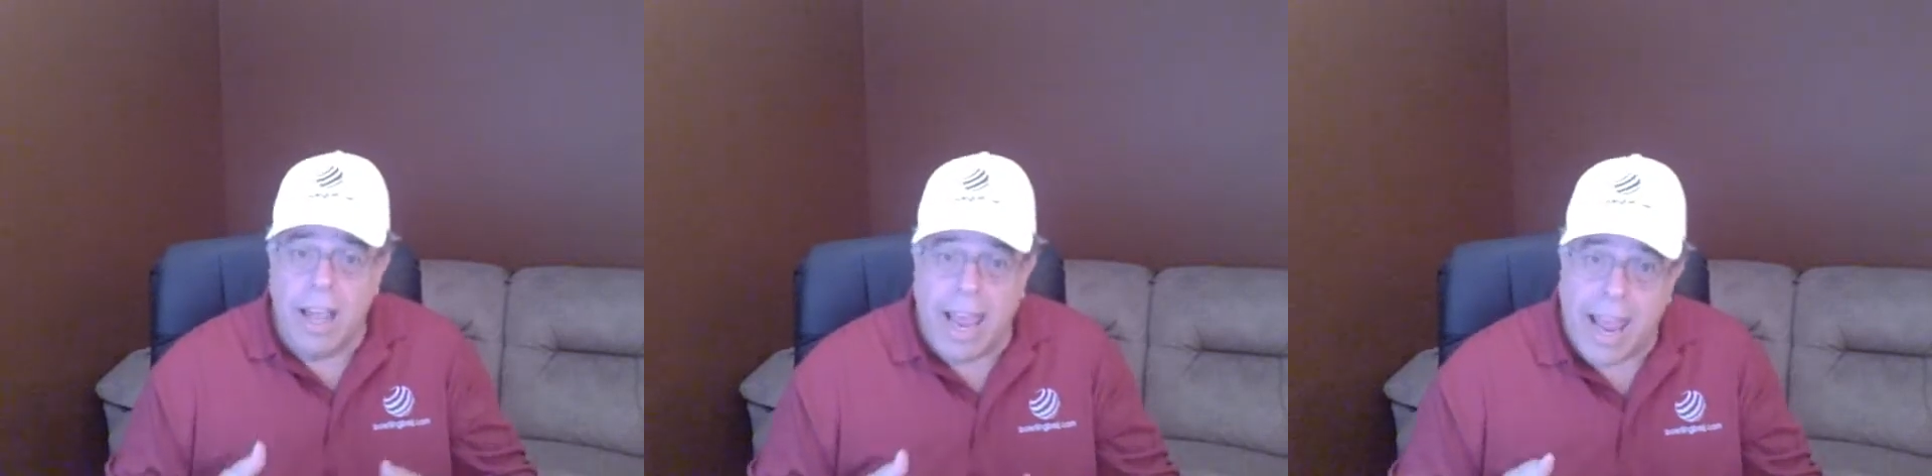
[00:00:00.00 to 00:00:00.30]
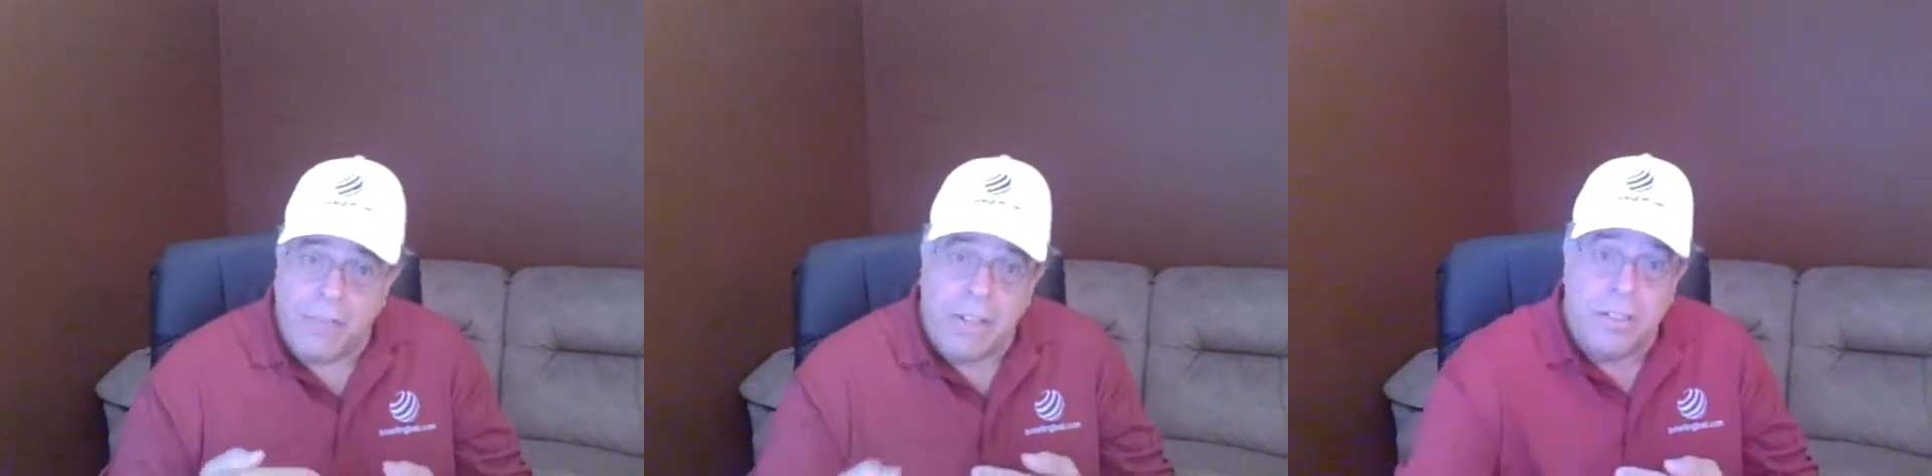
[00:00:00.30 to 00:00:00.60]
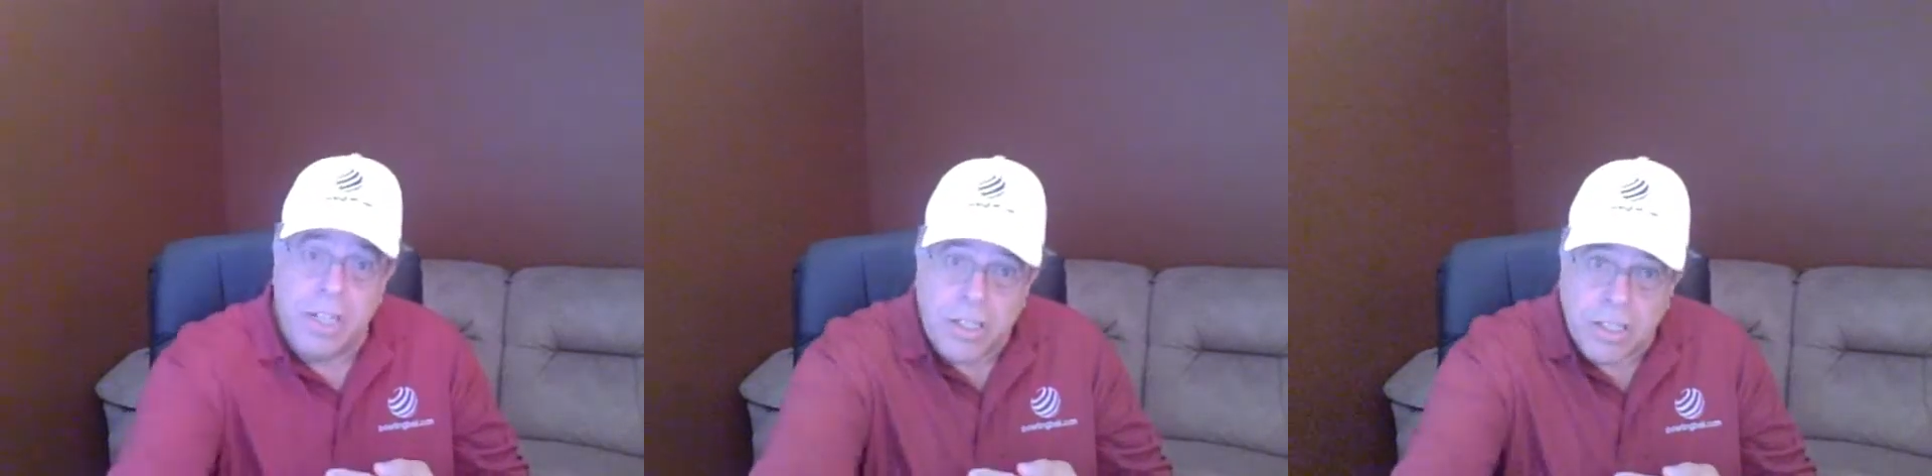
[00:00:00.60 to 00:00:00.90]
and the
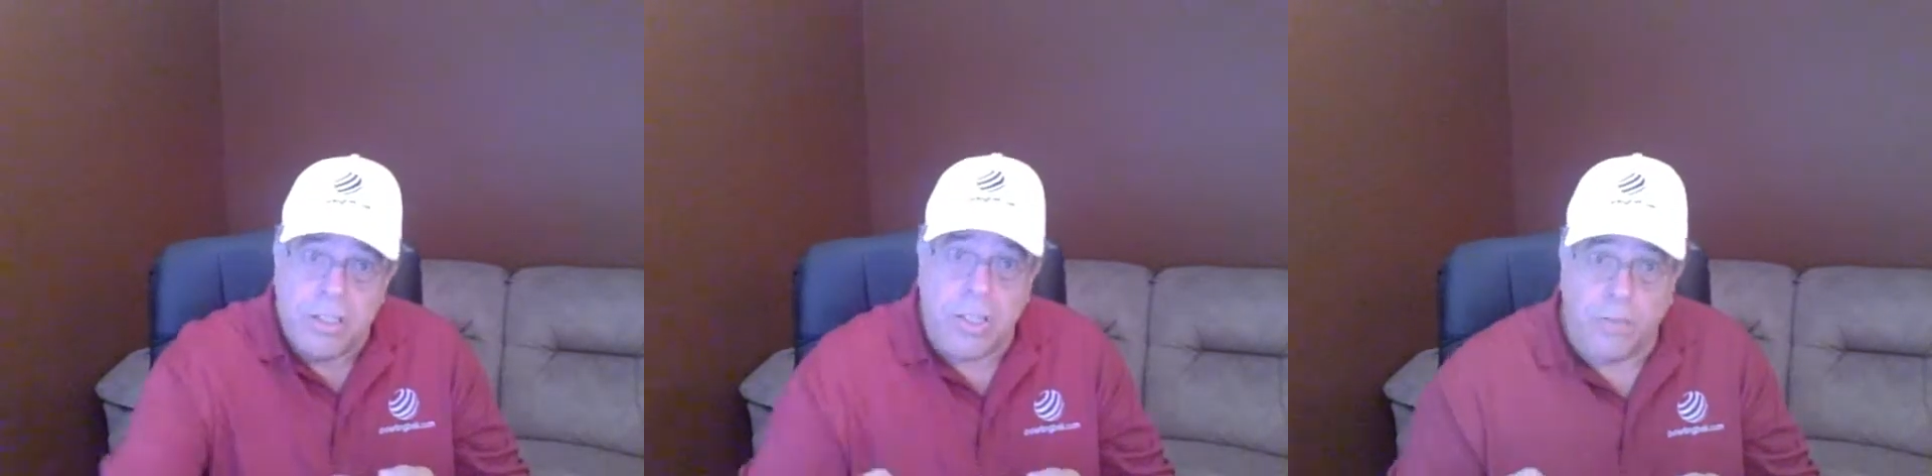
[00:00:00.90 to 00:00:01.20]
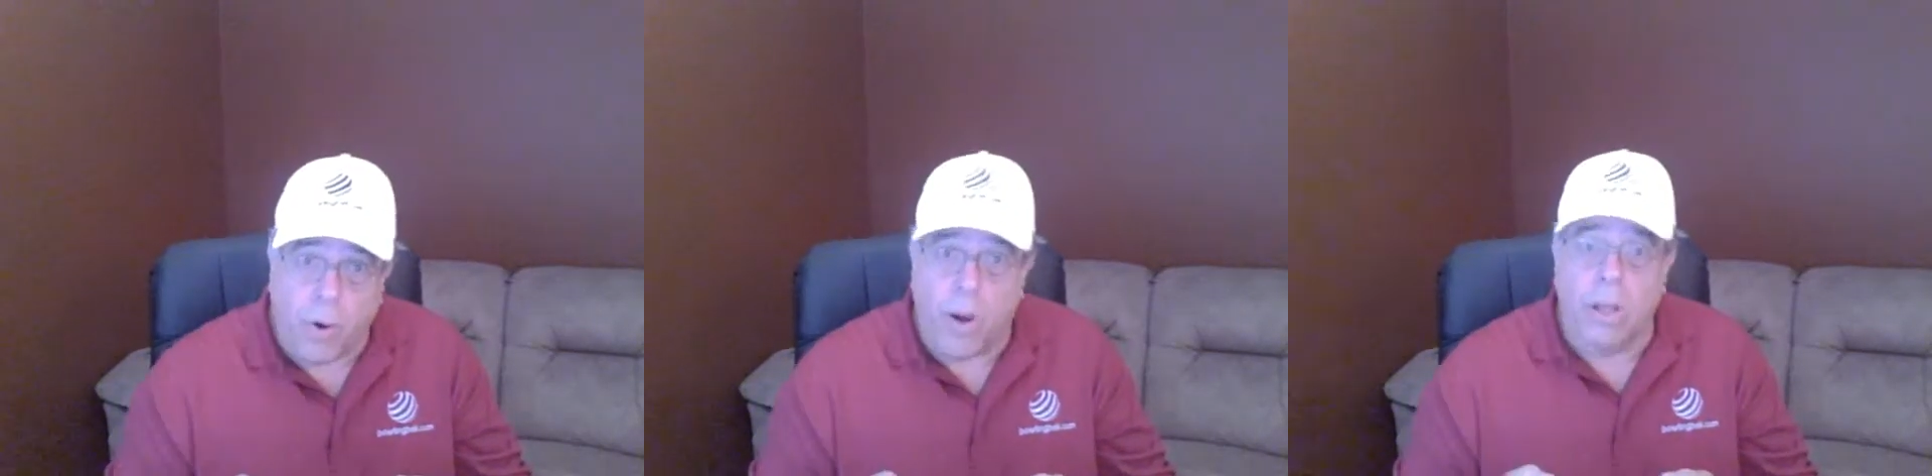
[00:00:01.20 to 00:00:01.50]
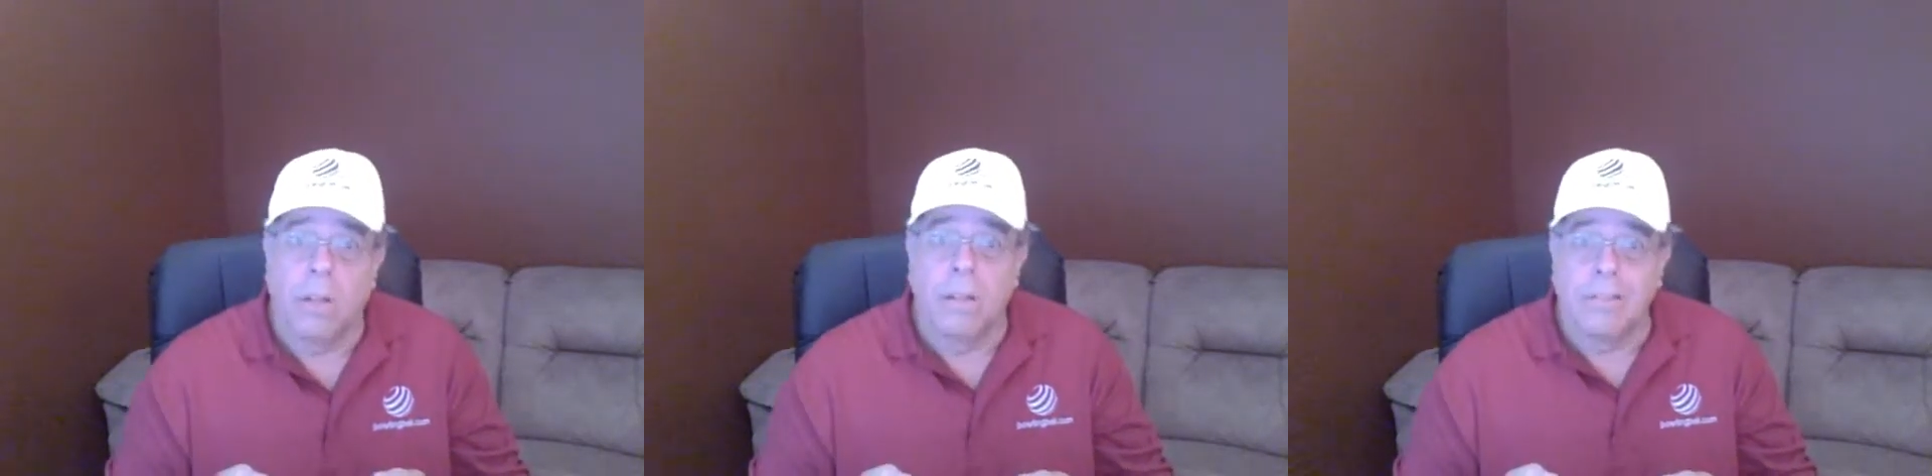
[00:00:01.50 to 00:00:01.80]
distance of
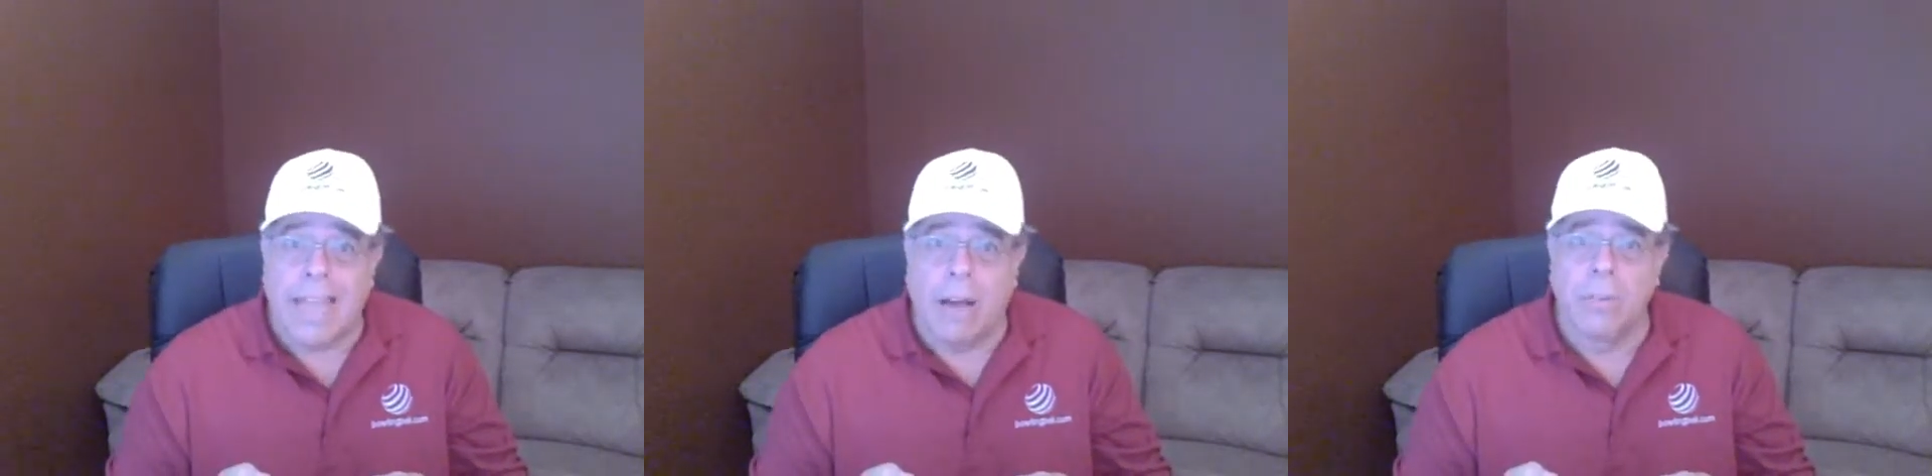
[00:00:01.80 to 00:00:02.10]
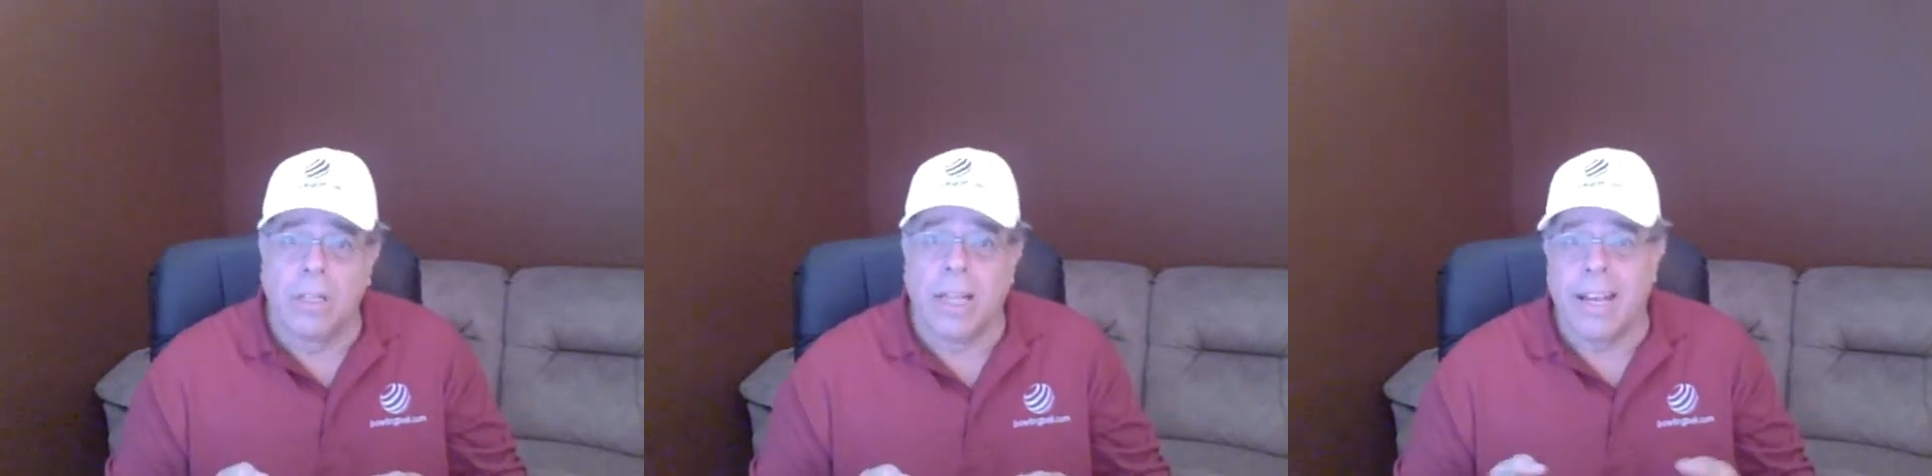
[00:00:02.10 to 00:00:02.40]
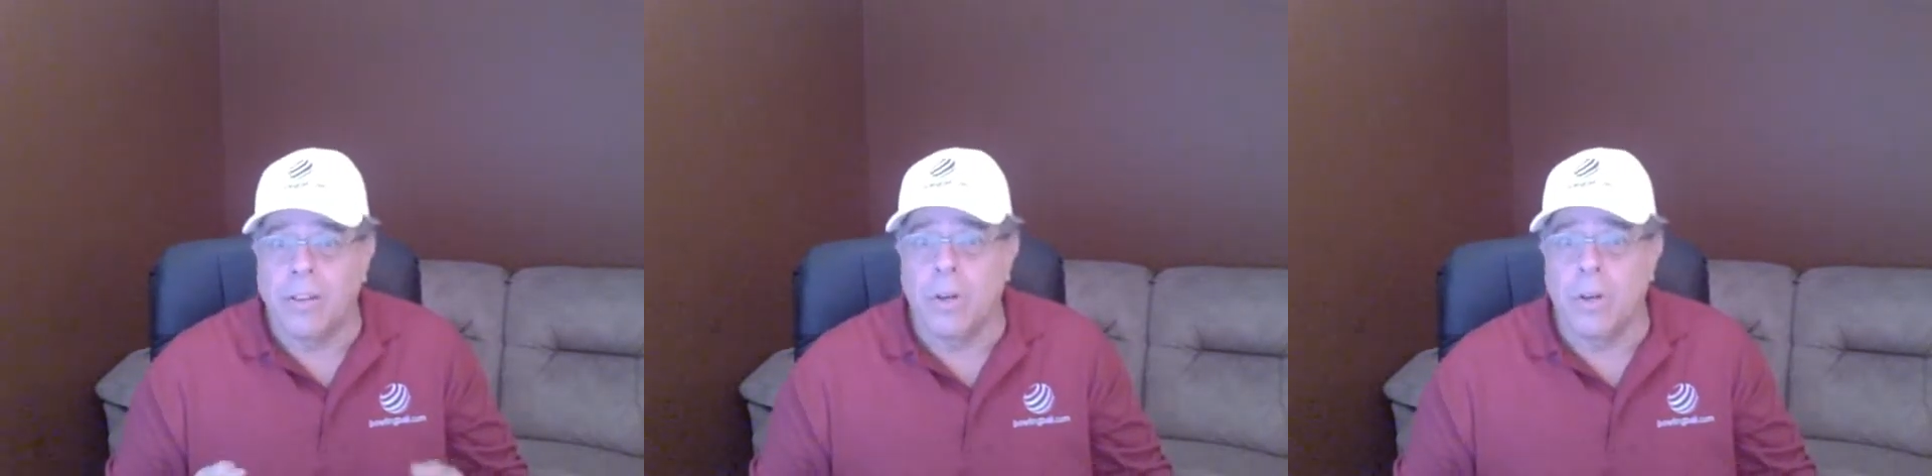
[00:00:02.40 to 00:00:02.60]
oil down the lane,